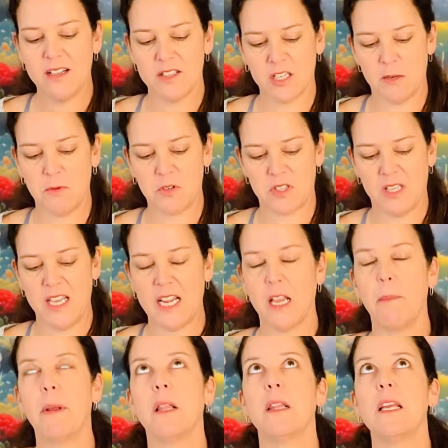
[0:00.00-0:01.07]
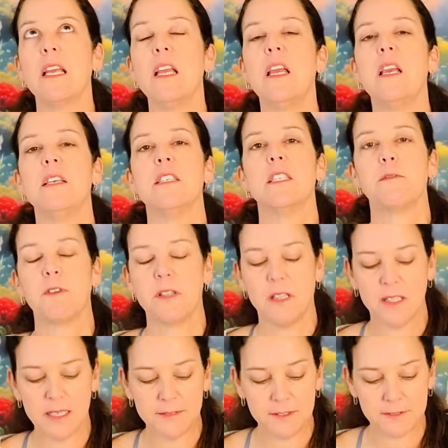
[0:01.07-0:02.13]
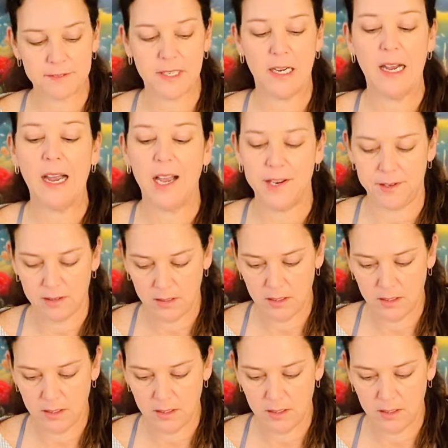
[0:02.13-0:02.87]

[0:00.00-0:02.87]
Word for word: It's almost like, please, for the love of God.